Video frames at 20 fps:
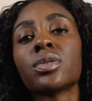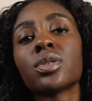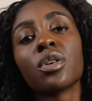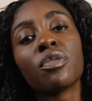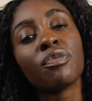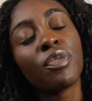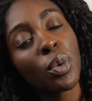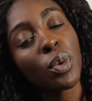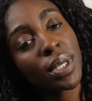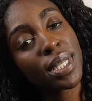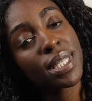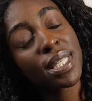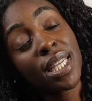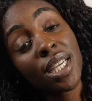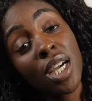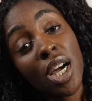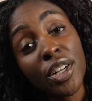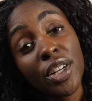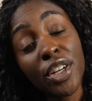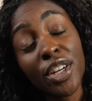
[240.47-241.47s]
So focusing
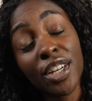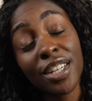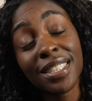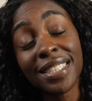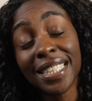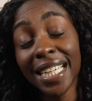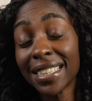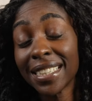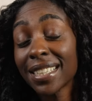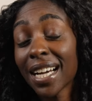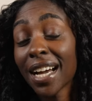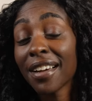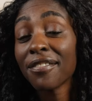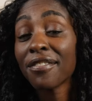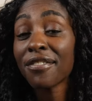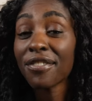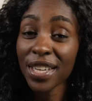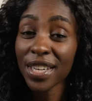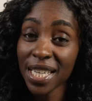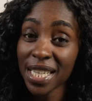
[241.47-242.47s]
on her daytime
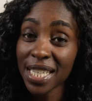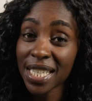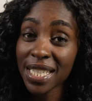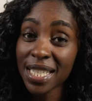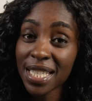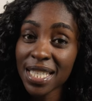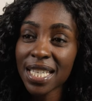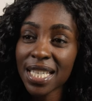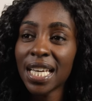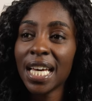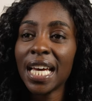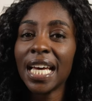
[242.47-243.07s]
feeds